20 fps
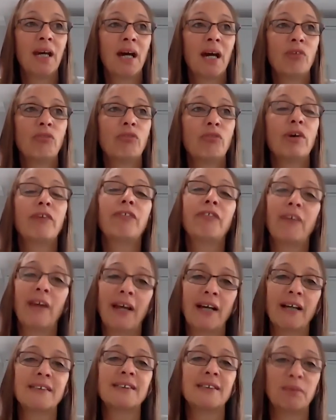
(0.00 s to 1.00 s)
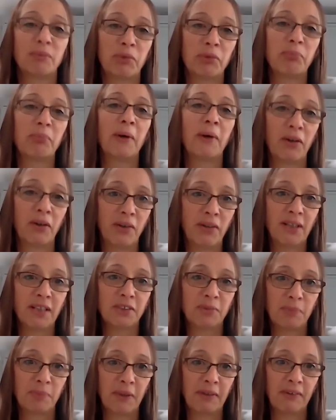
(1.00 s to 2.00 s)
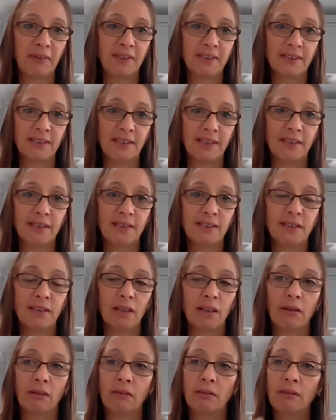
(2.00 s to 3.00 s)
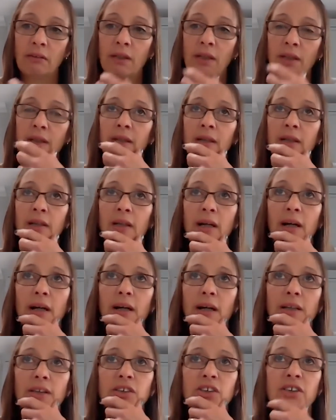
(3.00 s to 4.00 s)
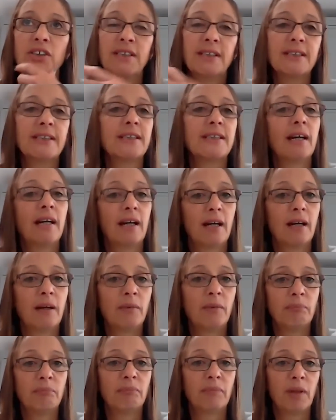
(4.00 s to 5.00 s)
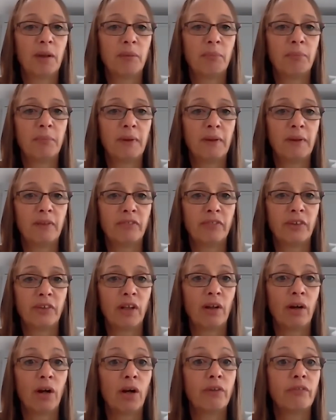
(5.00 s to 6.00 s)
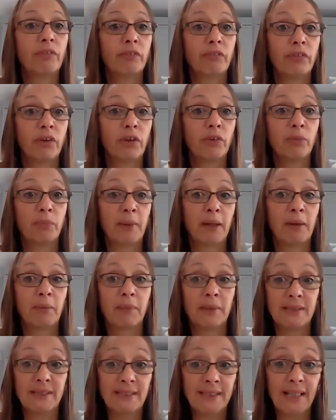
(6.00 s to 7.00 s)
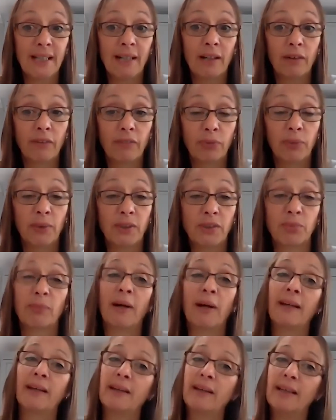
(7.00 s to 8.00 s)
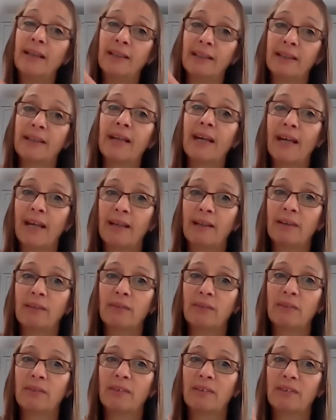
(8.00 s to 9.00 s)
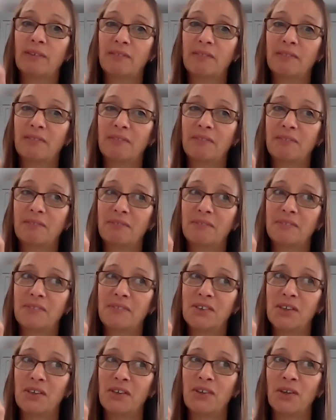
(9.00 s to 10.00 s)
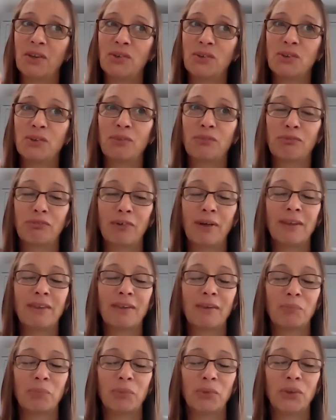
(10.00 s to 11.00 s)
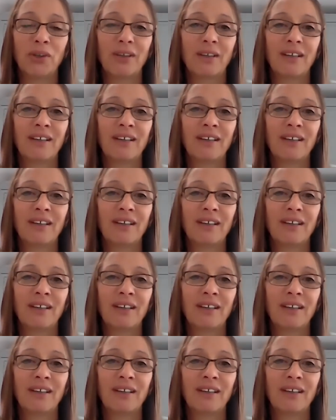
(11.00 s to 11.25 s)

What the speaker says: reflect some of my own experiences. So just as a bit of an overview about myself, which might indicate to those who've read the book